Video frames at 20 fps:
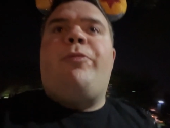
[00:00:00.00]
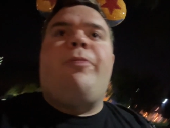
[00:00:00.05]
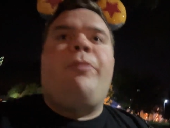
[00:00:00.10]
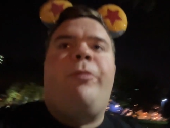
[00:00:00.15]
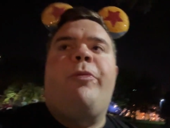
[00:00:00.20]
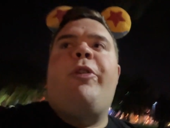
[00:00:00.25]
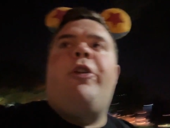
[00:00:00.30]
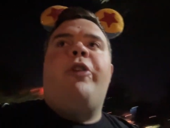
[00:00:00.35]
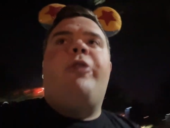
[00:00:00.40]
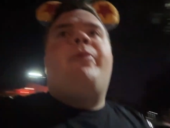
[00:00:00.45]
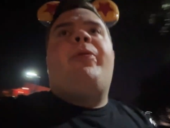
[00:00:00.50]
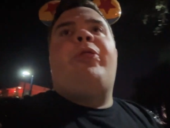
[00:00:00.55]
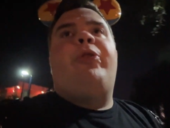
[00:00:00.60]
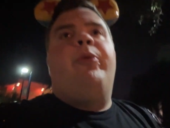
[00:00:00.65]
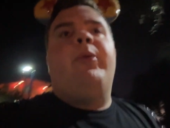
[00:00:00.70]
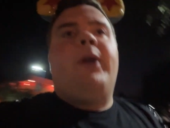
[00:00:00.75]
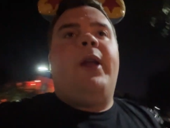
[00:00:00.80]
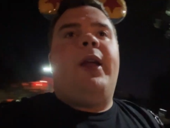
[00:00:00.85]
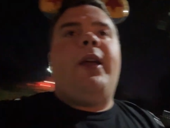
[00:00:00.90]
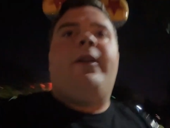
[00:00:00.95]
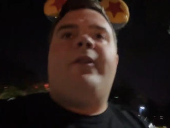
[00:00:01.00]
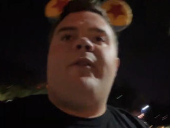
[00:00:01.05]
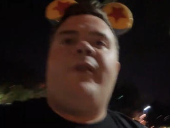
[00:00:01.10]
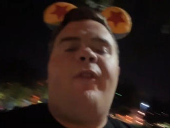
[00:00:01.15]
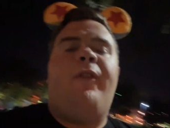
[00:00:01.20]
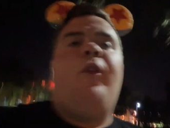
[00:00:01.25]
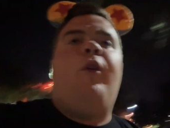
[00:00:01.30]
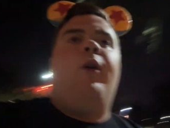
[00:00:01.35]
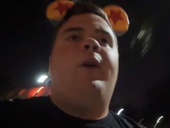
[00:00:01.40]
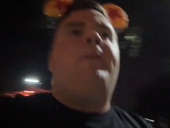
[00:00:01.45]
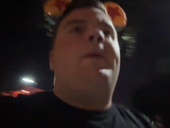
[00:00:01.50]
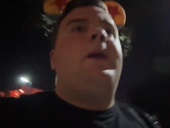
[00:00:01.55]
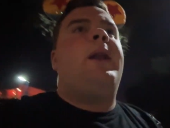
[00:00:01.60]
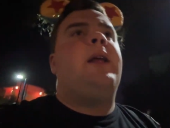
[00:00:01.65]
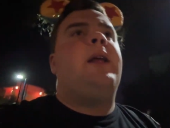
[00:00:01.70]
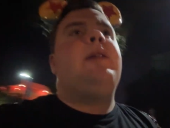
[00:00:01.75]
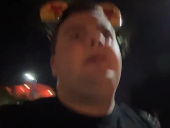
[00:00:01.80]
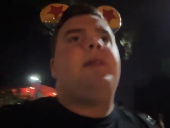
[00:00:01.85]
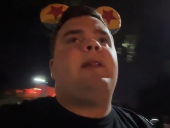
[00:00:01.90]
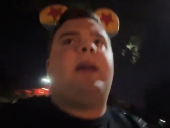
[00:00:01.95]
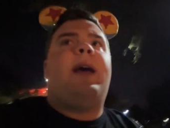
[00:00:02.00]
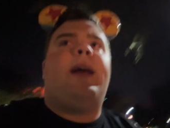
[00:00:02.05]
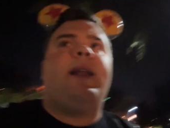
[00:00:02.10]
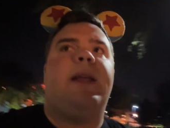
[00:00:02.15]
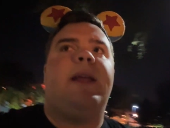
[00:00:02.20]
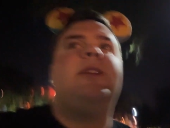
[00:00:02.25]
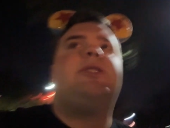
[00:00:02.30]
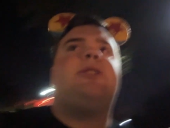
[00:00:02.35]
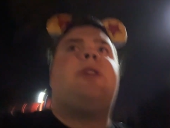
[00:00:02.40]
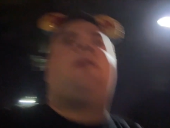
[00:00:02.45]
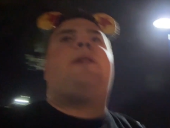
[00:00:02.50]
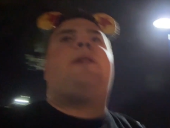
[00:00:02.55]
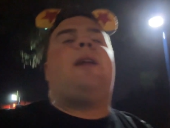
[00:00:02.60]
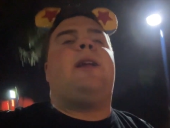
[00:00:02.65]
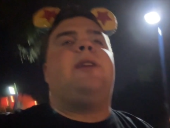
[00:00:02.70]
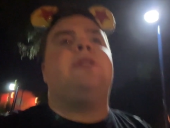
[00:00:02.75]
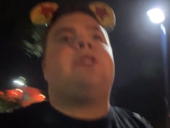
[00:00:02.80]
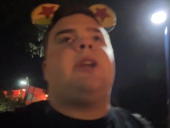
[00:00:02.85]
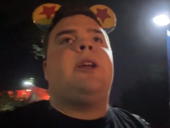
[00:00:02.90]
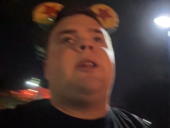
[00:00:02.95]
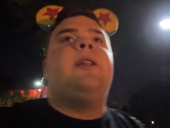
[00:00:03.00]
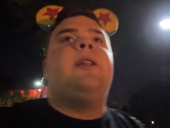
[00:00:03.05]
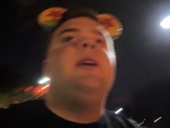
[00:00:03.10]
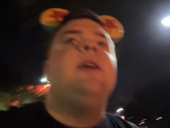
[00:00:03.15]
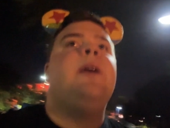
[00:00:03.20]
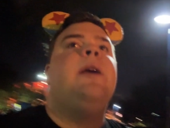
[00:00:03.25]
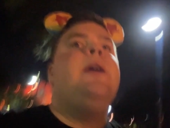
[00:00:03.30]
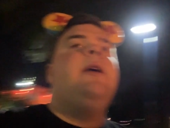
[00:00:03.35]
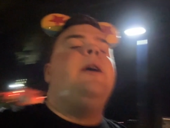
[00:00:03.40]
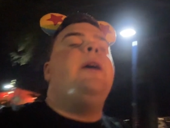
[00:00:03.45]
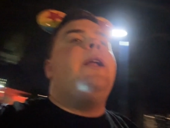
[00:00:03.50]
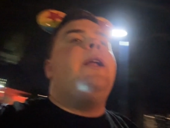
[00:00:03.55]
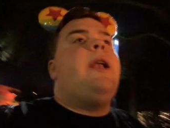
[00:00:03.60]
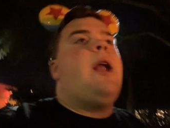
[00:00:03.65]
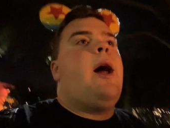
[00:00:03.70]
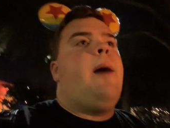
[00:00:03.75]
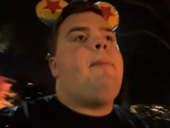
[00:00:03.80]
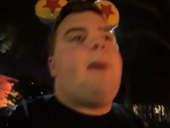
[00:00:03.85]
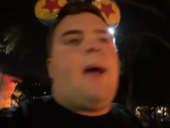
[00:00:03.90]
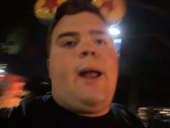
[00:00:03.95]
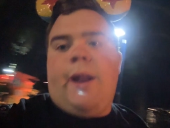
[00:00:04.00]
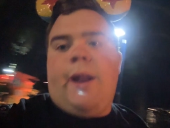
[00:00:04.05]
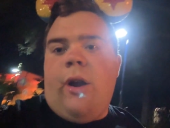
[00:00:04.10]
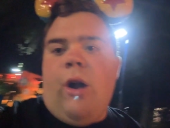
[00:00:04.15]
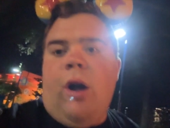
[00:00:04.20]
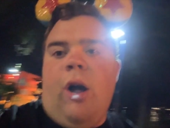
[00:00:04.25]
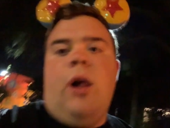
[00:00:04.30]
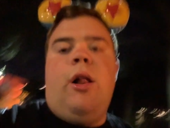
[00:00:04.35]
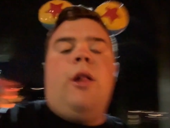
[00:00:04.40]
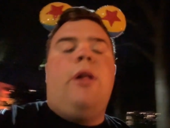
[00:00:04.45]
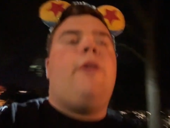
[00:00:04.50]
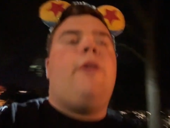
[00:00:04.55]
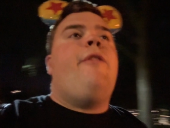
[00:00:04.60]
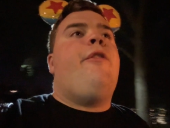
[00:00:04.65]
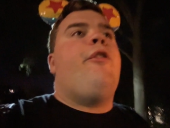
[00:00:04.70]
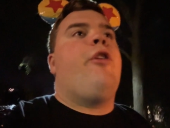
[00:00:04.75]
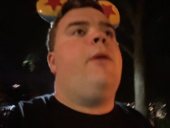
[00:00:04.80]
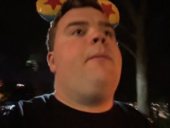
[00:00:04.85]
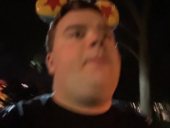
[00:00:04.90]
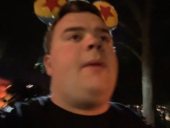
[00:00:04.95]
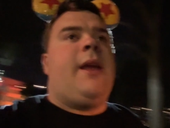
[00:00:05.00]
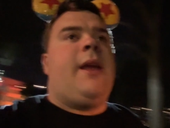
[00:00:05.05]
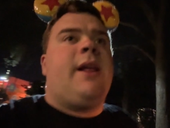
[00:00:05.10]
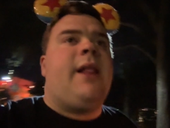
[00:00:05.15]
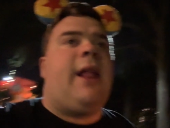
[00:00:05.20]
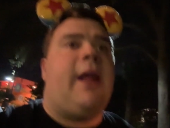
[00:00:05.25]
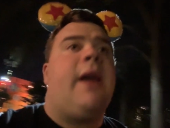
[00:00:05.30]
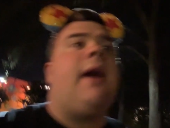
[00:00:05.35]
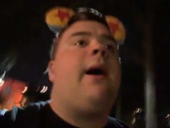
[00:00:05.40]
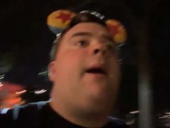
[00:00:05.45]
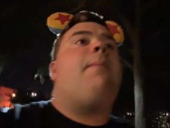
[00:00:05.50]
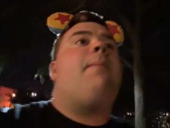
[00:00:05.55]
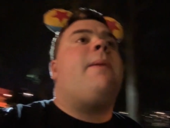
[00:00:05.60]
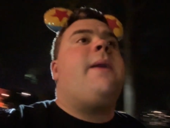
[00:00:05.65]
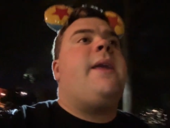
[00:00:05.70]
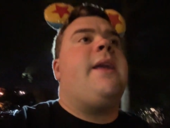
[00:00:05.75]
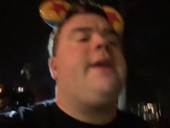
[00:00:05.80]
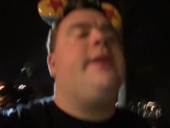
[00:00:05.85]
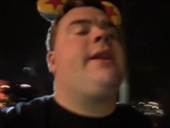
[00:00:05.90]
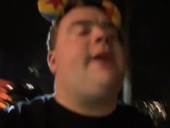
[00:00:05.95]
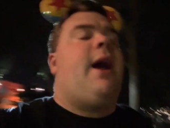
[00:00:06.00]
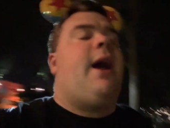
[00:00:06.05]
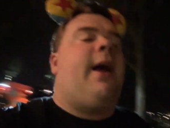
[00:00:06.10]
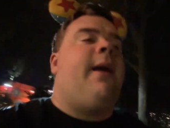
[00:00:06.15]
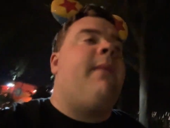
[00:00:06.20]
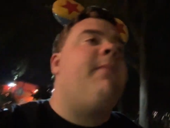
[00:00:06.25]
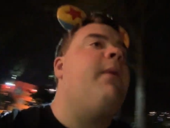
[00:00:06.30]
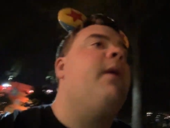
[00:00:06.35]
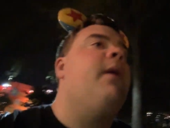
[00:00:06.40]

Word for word: 2, 3, 4 minutes at each station. Not bad at all for it being like a peak time.